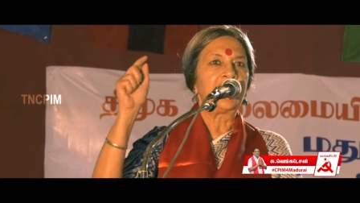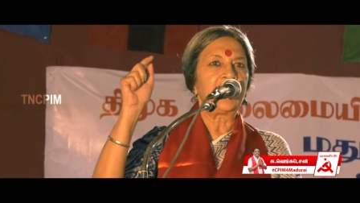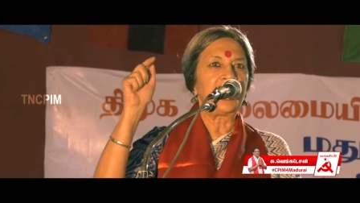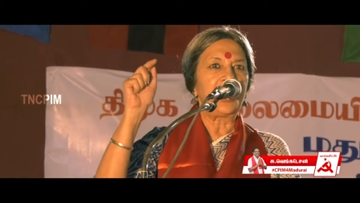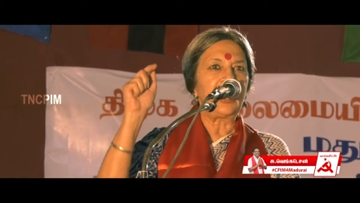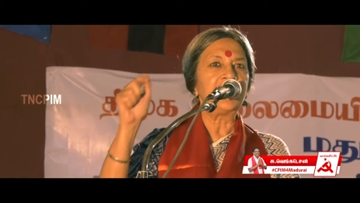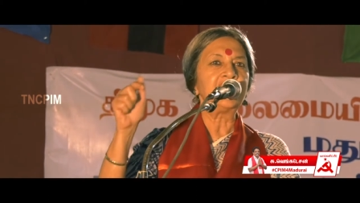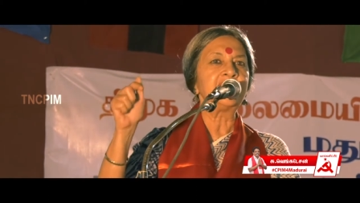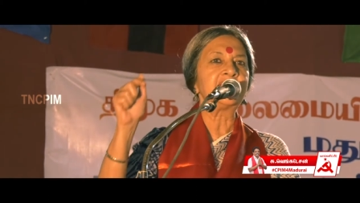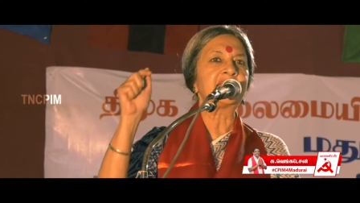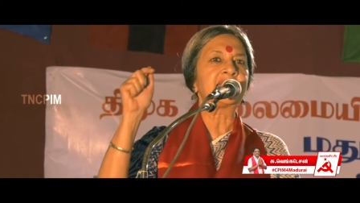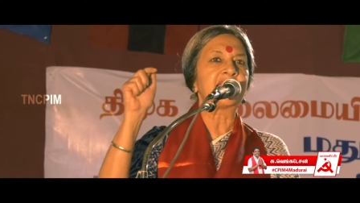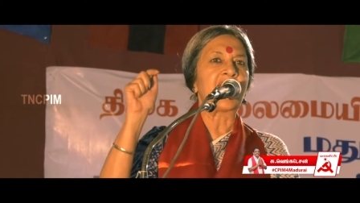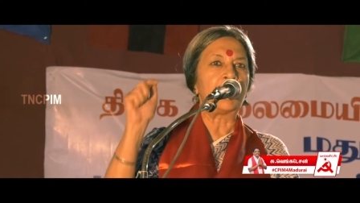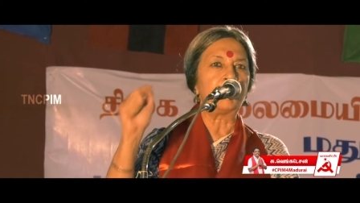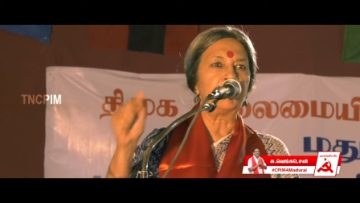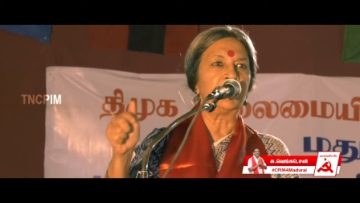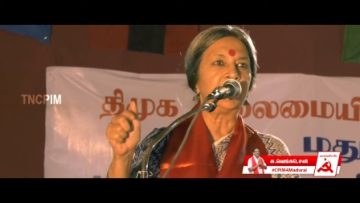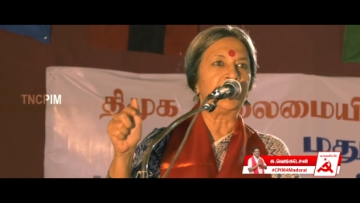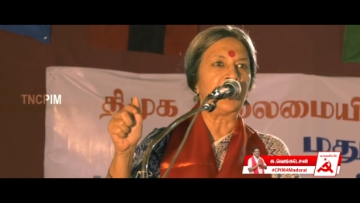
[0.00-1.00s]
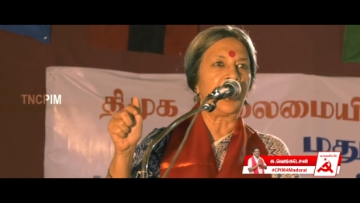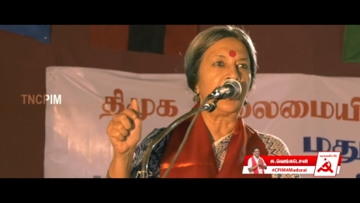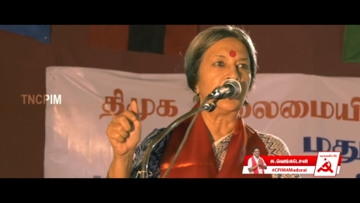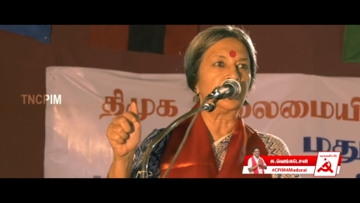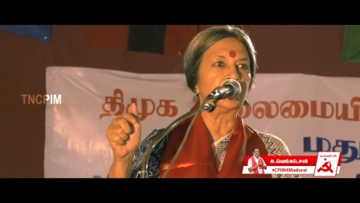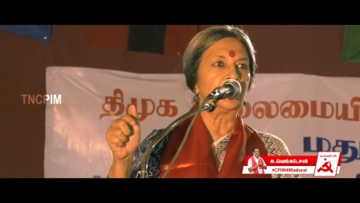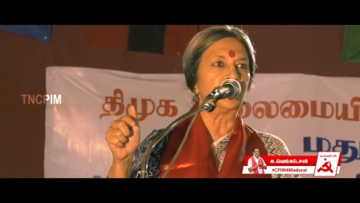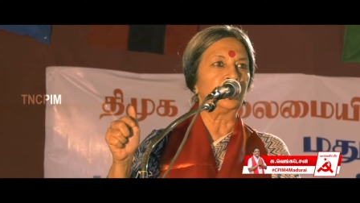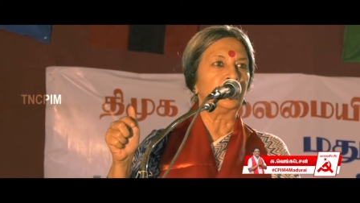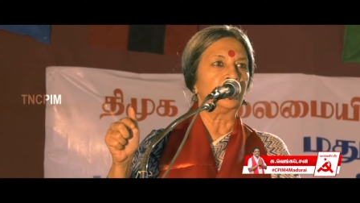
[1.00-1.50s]
in Tamil
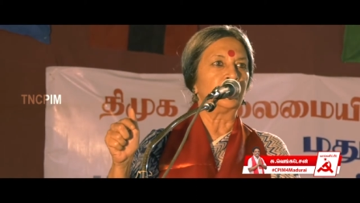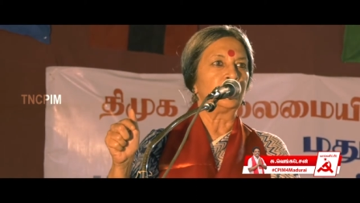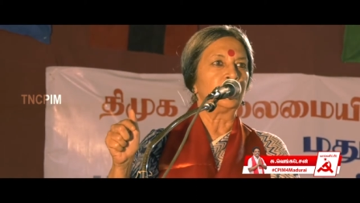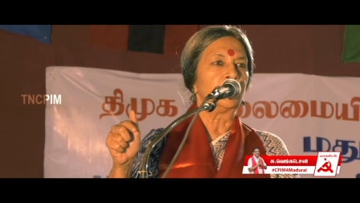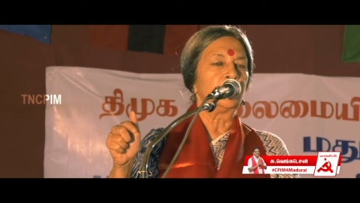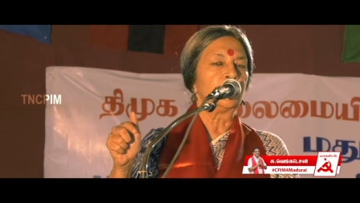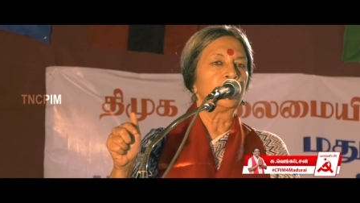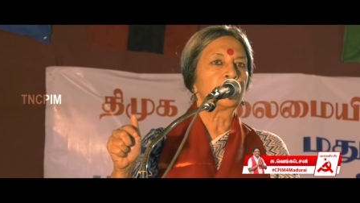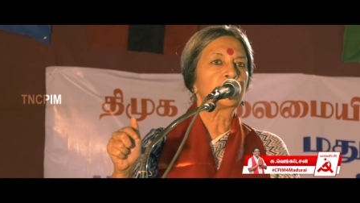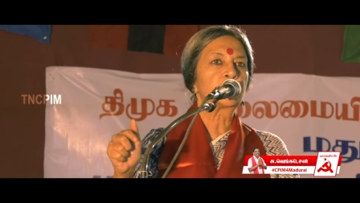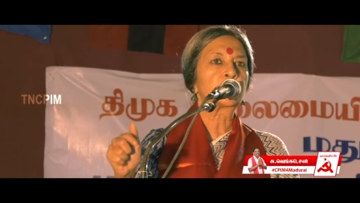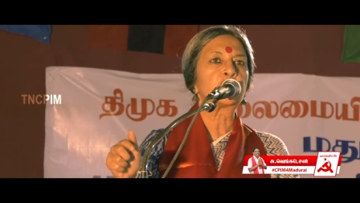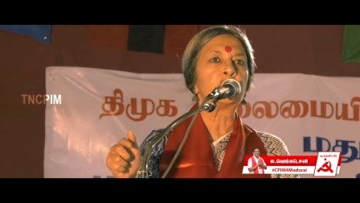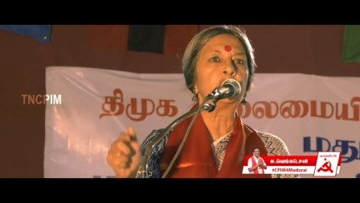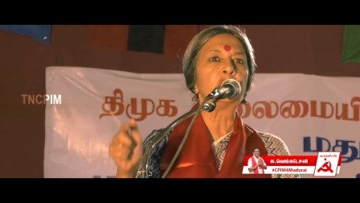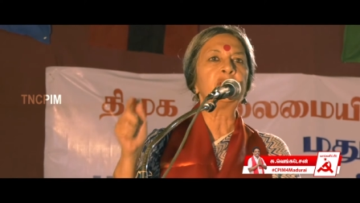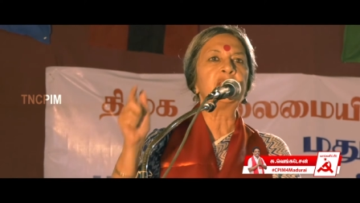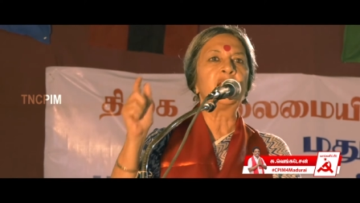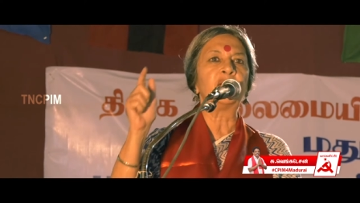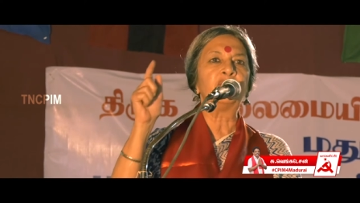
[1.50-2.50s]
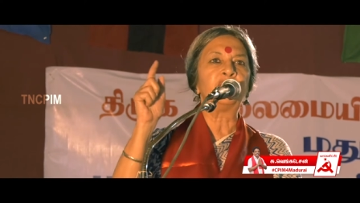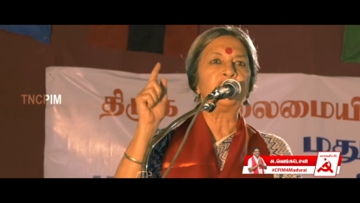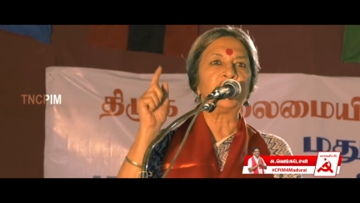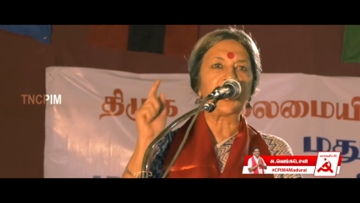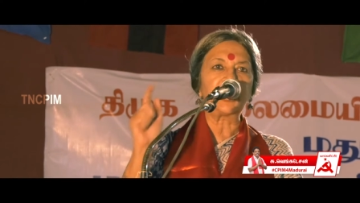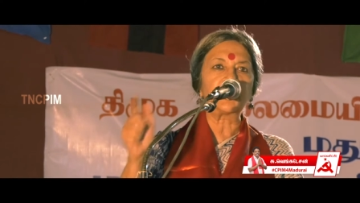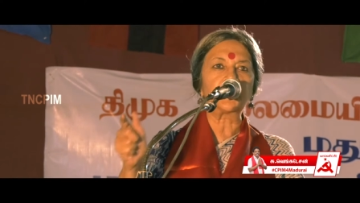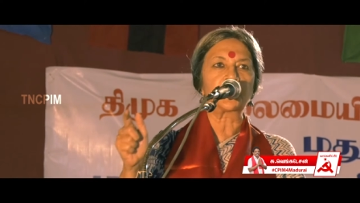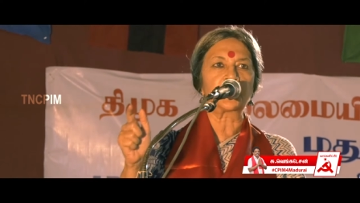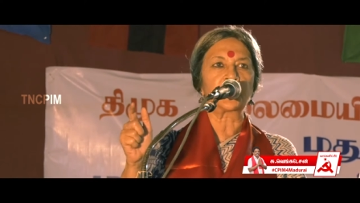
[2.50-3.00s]
Nadu through the
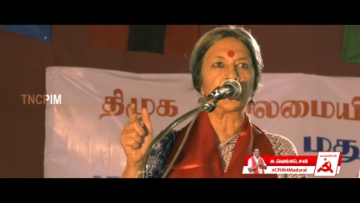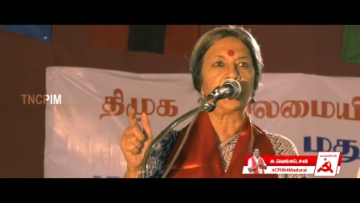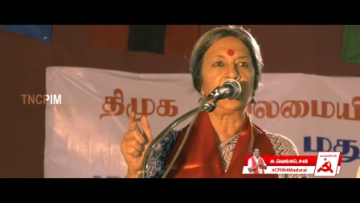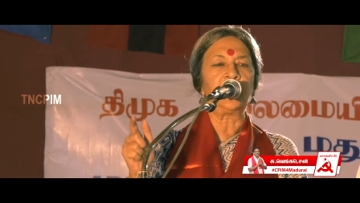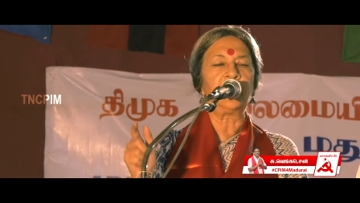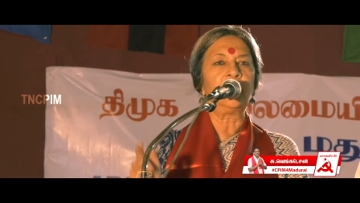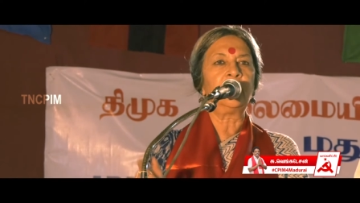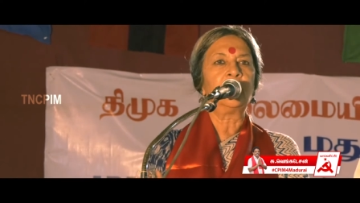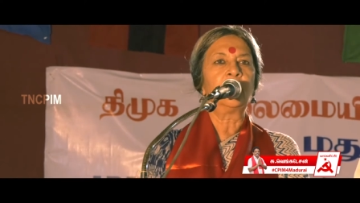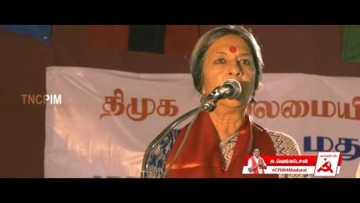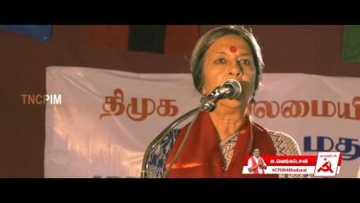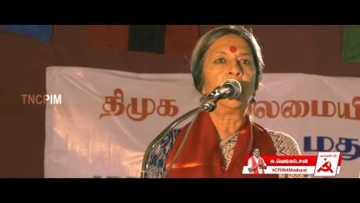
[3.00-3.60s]
victory